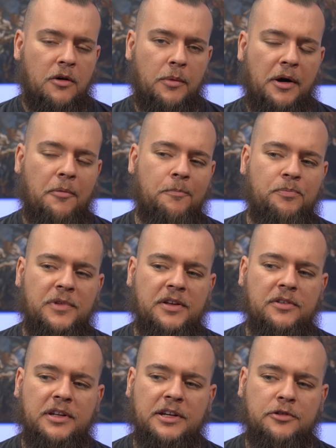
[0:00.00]
Well,
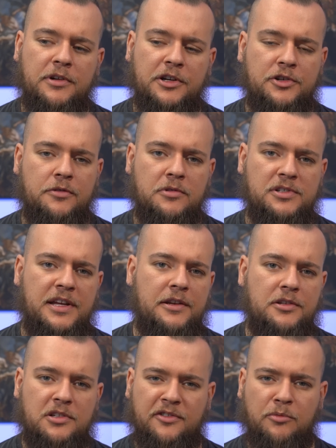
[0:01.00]
in the traditional
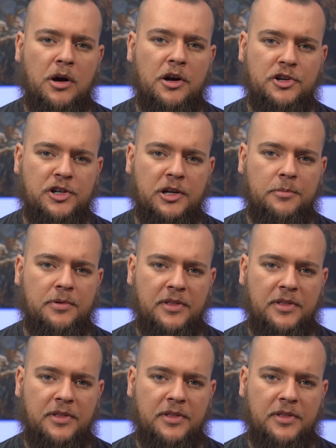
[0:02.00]
sense of worship,